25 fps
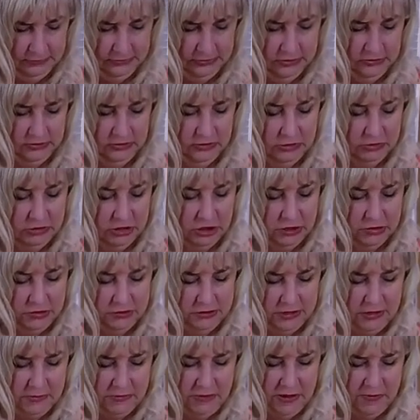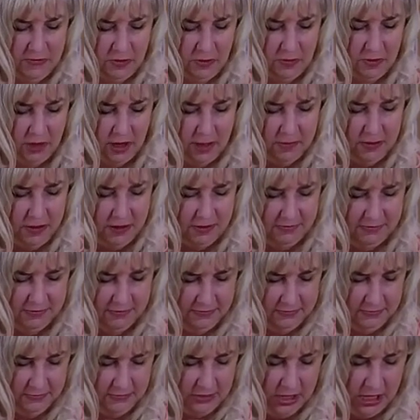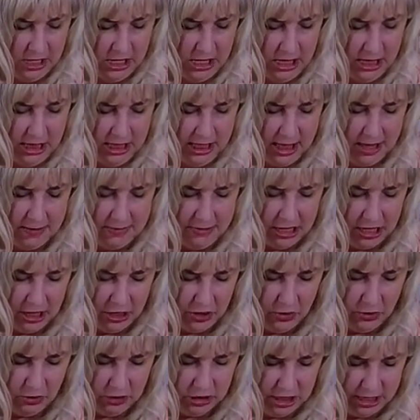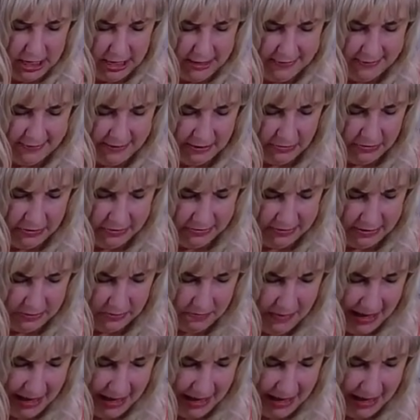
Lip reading: So I'm sure I'll see people pop off. I'm gonna go look and see what's in